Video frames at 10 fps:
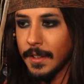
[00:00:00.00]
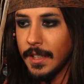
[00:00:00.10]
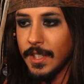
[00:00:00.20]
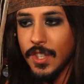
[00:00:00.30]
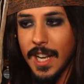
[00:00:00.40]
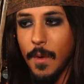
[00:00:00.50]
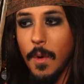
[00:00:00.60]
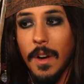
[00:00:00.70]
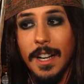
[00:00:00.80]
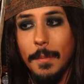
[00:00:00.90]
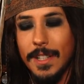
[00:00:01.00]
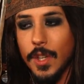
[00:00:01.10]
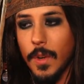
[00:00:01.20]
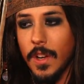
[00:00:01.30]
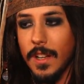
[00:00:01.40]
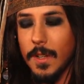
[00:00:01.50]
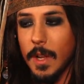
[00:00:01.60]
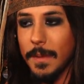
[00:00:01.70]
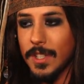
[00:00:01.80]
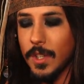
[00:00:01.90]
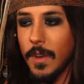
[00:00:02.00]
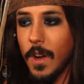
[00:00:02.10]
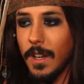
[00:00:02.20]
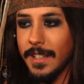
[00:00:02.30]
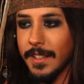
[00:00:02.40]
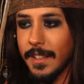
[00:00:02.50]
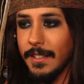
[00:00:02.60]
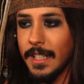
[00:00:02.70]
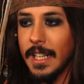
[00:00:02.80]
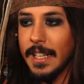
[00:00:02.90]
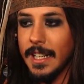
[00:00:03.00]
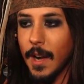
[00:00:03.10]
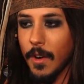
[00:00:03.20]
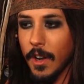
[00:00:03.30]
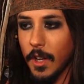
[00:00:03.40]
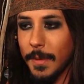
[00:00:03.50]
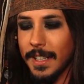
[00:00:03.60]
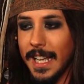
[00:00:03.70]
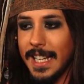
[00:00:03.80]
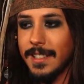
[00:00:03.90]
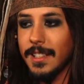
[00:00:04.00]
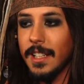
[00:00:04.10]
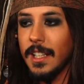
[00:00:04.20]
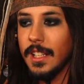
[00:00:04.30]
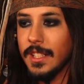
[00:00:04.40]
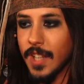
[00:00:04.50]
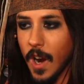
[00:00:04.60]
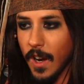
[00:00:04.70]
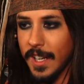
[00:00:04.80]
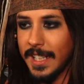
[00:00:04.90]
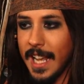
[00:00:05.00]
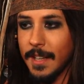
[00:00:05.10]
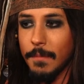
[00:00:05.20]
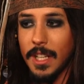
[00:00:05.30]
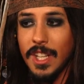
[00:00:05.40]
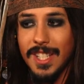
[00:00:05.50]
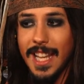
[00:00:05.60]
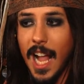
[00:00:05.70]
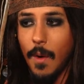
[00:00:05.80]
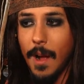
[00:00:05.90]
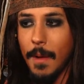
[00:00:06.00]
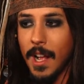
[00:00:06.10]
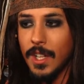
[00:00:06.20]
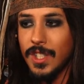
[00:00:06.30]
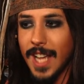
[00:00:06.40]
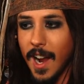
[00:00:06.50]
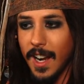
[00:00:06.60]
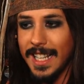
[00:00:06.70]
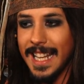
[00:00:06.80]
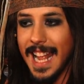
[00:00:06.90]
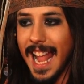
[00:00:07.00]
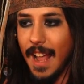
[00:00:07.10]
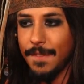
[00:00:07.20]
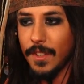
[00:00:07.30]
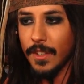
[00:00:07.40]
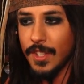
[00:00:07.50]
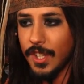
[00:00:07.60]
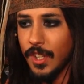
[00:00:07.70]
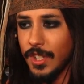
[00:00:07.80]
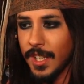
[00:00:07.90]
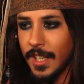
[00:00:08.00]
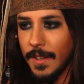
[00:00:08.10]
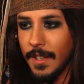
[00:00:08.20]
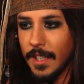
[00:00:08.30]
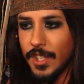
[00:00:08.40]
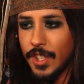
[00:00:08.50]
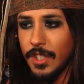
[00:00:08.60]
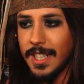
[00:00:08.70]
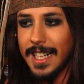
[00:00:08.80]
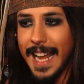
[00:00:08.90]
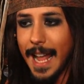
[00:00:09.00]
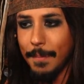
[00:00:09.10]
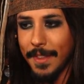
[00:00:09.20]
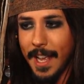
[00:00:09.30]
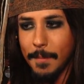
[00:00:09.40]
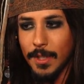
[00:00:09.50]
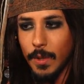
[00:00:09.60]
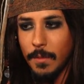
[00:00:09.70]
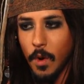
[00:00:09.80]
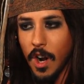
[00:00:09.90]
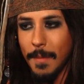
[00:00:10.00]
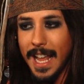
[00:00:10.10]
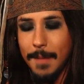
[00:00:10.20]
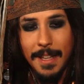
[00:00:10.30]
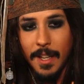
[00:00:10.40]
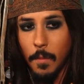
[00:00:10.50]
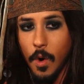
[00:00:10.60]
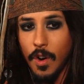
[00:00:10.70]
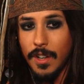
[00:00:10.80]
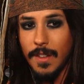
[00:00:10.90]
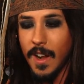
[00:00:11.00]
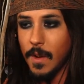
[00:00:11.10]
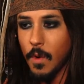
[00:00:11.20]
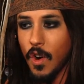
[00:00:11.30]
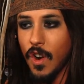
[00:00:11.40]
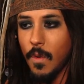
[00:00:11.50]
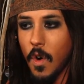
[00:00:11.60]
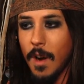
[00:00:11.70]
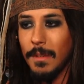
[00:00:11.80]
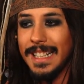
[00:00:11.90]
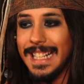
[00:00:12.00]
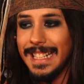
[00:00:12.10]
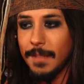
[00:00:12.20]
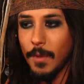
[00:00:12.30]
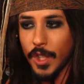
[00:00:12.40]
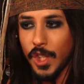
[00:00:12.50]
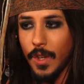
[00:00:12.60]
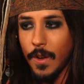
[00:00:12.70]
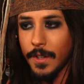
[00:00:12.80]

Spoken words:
So now we were a little bit too early there. Now we're a little bit late. Dialing again. But you see how I'm dialing in after. There's a good gap there between where I'm aiming and where I'm leading my shot.